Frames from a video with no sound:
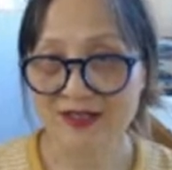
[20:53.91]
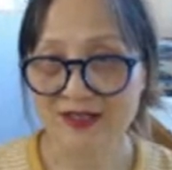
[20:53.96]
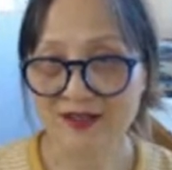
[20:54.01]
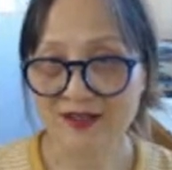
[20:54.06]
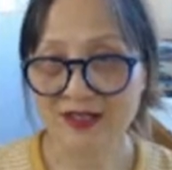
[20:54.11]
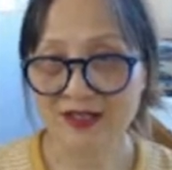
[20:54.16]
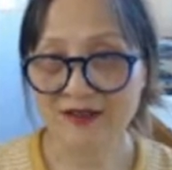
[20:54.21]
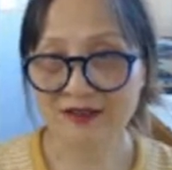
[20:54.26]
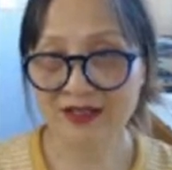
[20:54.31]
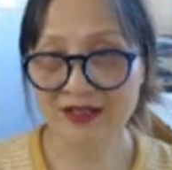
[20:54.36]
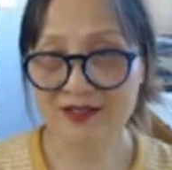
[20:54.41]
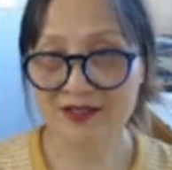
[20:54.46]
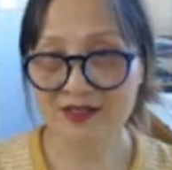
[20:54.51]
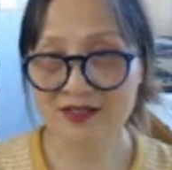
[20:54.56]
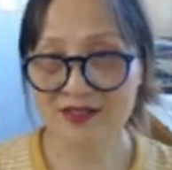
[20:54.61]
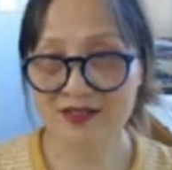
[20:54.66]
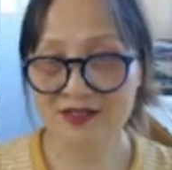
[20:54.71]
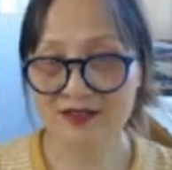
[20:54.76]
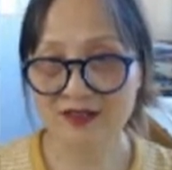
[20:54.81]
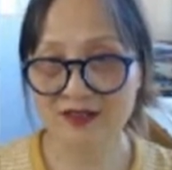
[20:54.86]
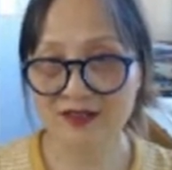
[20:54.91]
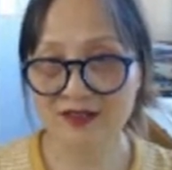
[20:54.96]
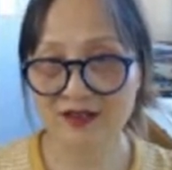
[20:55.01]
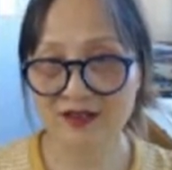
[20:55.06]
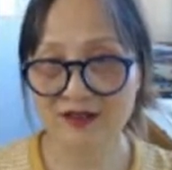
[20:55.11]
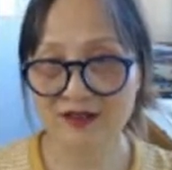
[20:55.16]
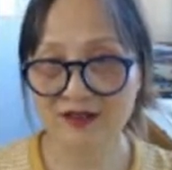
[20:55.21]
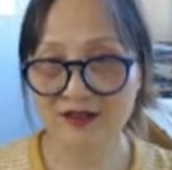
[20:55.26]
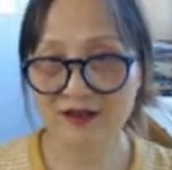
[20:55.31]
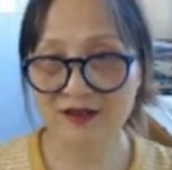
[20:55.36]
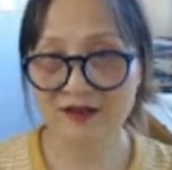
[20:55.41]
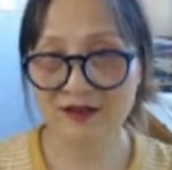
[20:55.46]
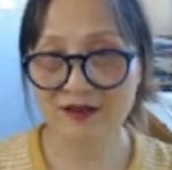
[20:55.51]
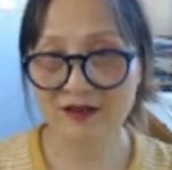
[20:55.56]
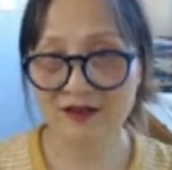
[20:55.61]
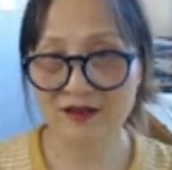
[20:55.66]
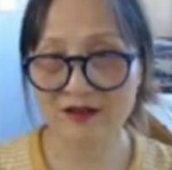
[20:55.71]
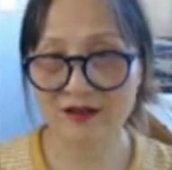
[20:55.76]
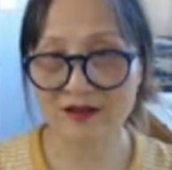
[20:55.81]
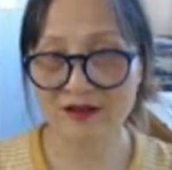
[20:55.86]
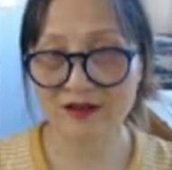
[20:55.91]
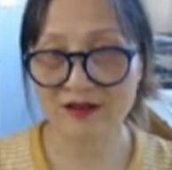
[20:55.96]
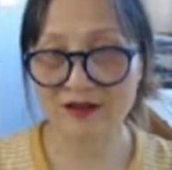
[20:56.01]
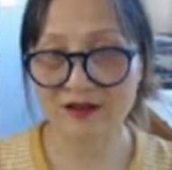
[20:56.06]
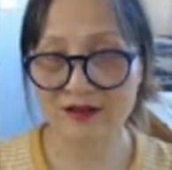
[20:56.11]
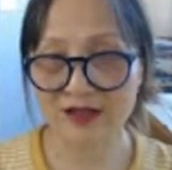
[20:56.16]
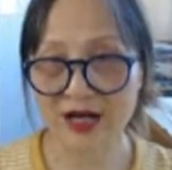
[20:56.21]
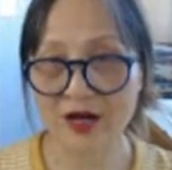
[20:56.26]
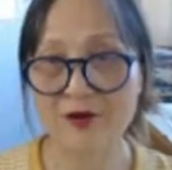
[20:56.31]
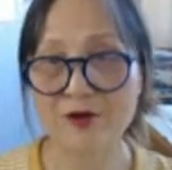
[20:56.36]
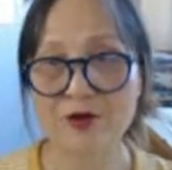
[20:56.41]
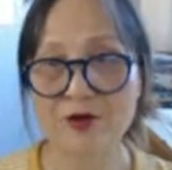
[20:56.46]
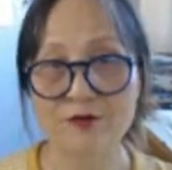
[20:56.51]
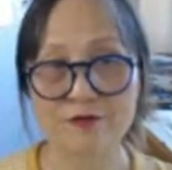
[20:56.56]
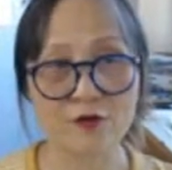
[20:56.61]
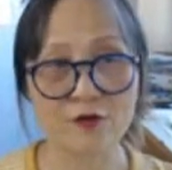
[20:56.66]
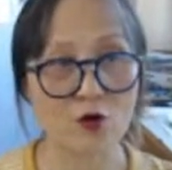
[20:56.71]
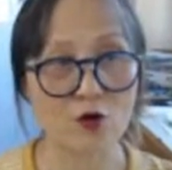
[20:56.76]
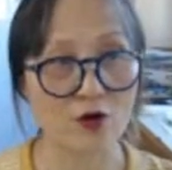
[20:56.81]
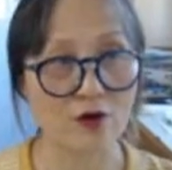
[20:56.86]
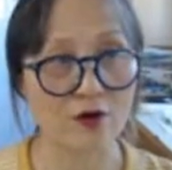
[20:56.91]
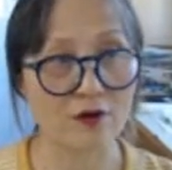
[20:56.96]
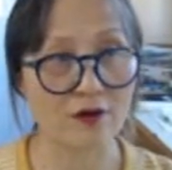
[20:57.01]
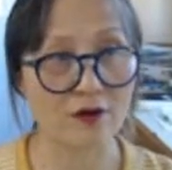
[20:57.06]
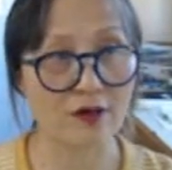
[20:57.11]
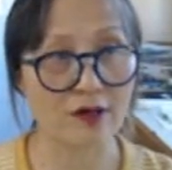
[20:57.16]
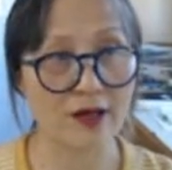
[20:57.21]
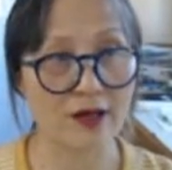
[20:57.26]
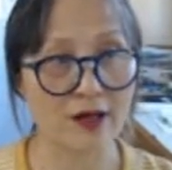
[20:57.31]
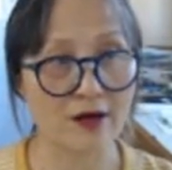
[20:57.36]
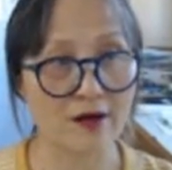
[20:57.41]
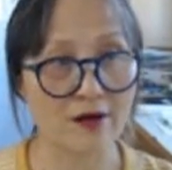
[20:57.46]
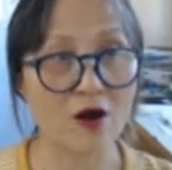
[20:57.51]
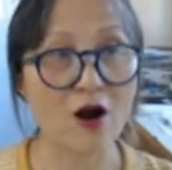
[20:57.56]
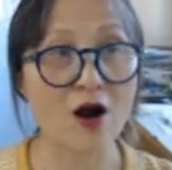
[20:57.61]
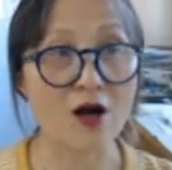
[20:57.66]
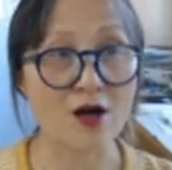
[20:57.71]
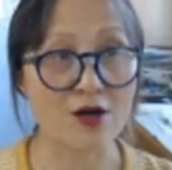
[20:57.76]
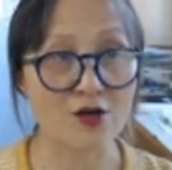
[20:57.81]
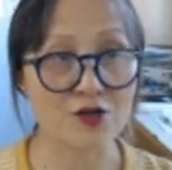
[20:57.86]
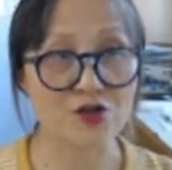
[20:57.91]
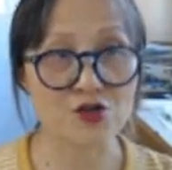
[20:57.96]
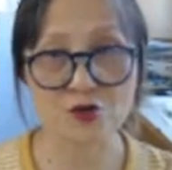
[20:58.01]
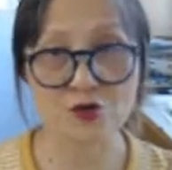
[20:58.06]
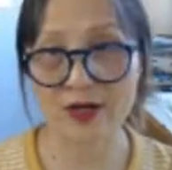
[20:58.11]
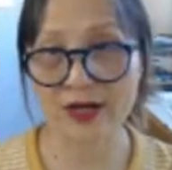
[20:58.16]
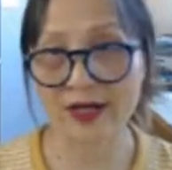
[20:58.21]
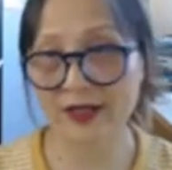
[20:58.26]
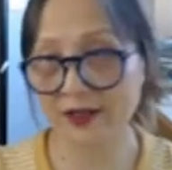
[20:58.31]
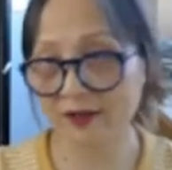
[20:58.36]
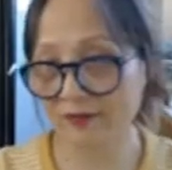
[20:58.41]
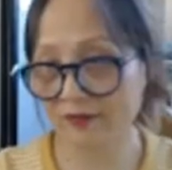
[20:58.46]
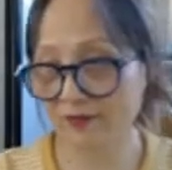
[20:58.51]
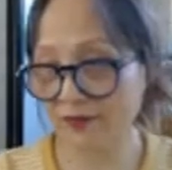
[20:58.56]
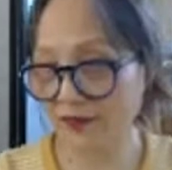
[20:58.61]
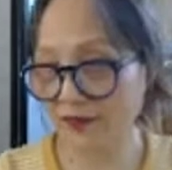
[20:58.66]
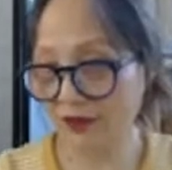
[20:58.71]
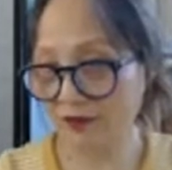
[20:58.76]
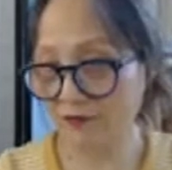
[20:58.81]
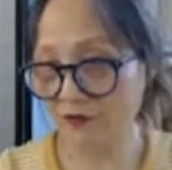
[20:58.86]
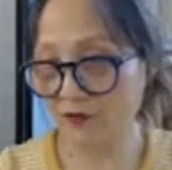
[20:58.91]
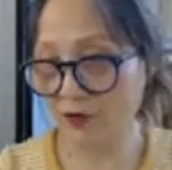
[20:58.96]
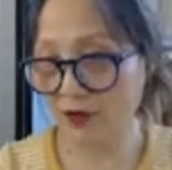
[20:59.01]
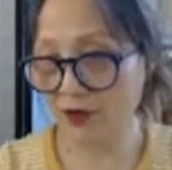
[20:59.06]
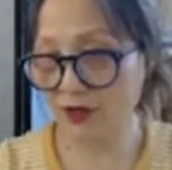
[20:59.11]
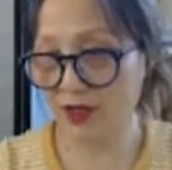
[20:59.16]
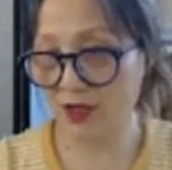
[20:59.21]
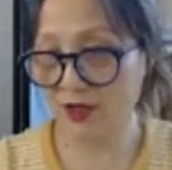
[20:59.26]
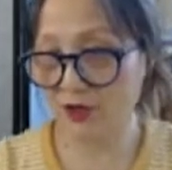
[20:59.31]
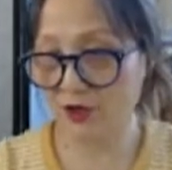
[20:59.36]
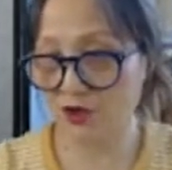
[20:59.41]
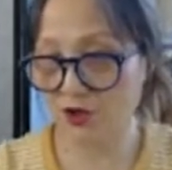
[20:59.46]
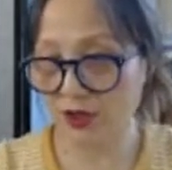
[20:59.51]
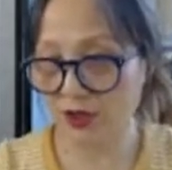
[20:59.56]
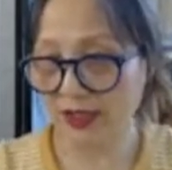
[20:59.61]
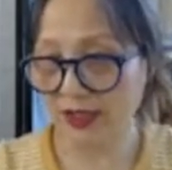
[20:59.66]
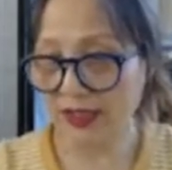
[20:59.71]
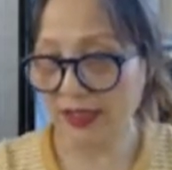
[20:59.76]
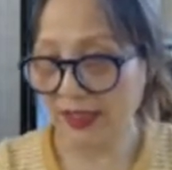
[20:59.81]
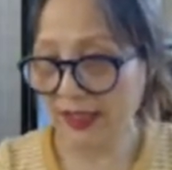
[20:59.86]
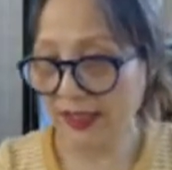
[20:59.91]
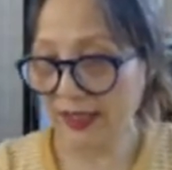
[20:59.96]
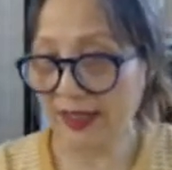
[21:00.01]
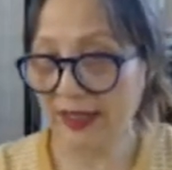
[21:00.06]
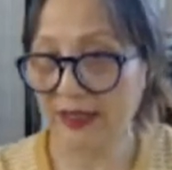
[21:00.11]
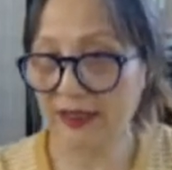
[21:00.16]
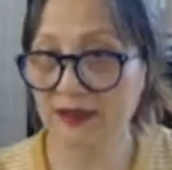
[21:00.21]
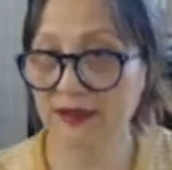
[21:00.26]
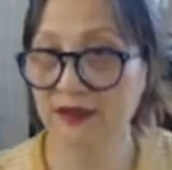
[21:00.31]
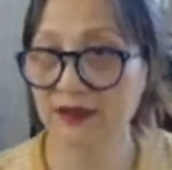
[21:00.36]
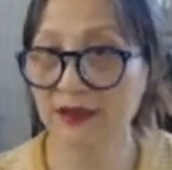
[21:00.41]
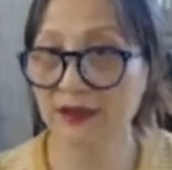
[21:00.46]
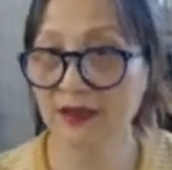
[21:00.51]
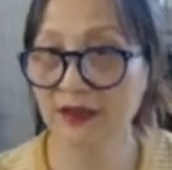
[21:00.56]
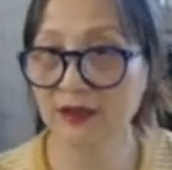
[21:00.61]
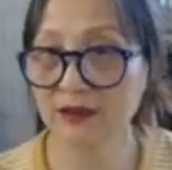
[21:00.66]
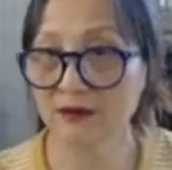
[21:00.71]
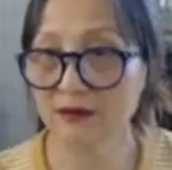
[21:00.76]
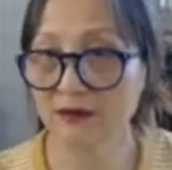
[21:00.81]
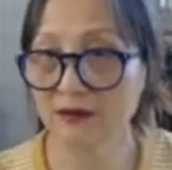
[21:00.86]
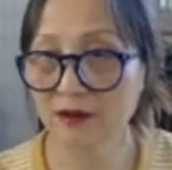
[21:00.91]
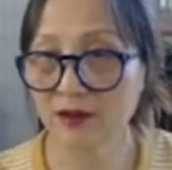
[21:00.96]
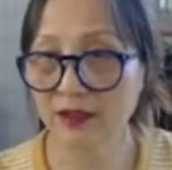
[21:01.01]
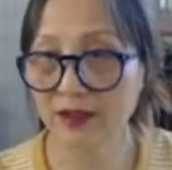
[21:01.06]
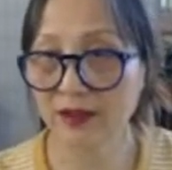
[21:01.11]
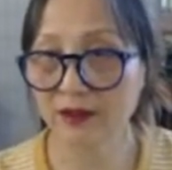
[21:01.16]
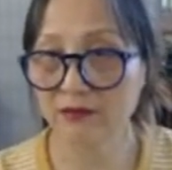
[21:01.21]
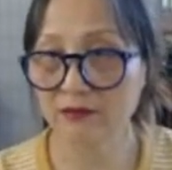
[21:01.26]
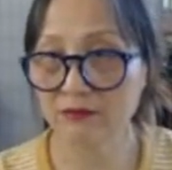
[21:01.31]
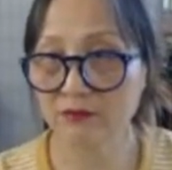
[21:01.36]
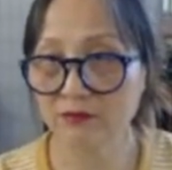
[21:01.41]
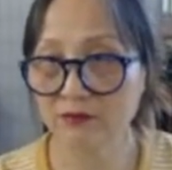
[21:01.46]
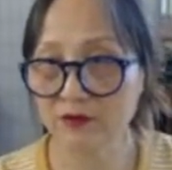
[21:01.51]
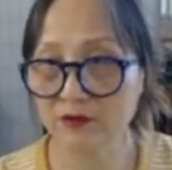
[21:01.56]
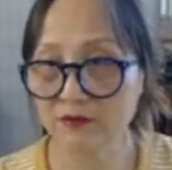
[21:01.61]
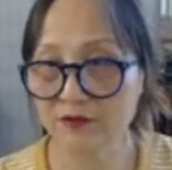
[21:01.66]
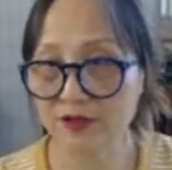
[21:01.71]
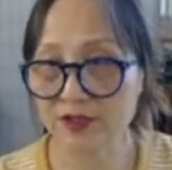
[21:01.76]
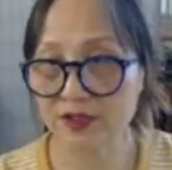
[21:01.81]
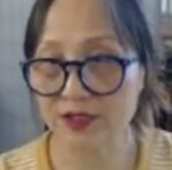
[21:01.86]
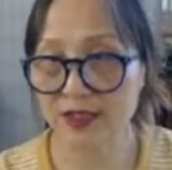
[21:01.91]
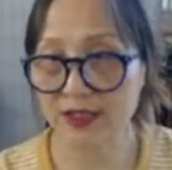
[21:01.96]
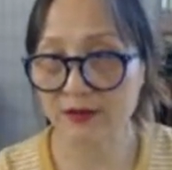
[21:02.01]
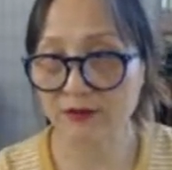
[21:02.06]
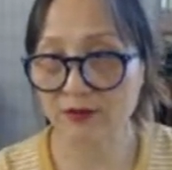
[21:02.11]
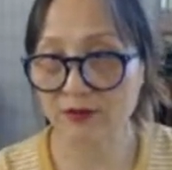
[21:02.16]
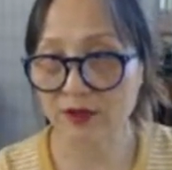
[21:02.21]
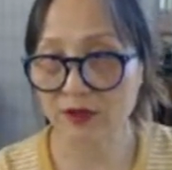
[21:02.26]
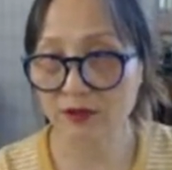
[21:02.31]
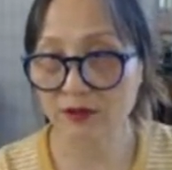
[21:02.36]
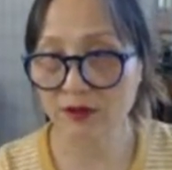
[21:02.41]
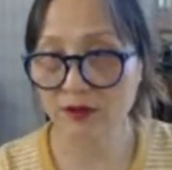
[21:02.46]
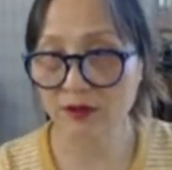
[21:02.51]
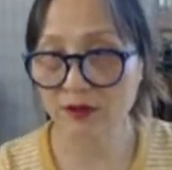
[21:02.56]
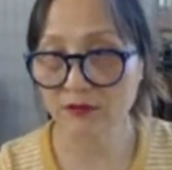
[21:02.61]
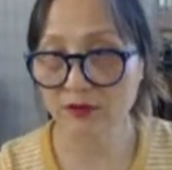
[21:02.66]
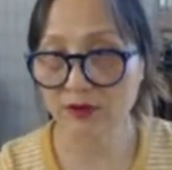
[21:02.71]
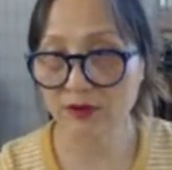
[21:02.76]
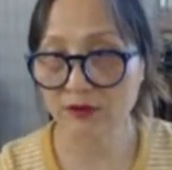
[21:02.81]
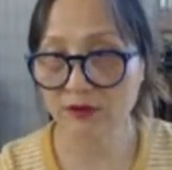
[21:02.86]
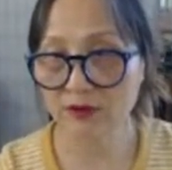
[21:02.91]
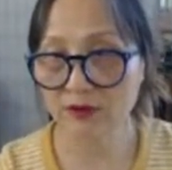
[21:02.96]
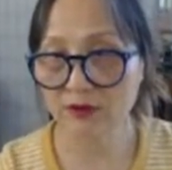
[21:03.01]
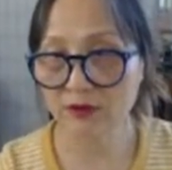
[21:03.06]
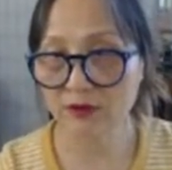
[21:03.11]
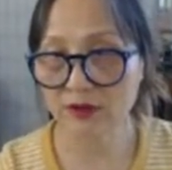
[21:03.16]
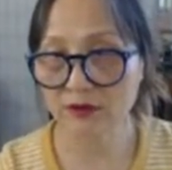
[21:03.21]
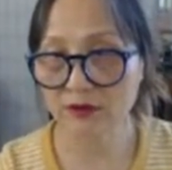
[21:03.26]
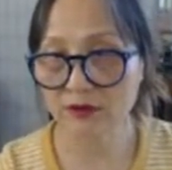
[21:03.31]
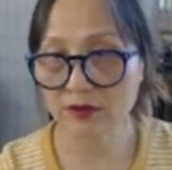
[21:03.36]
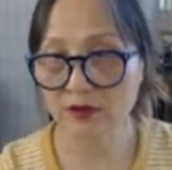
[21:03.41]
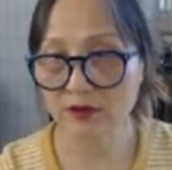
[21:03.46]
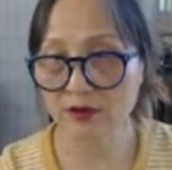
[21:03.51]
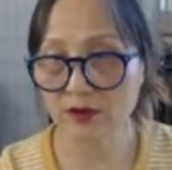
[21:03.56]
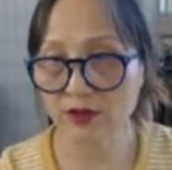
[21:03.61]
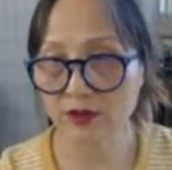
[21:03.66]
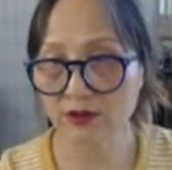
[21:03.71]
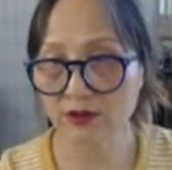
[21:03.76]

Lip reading: Okay, this is the character for large, right? For large. And okay, move it down, down, down, down, down, down, down, down.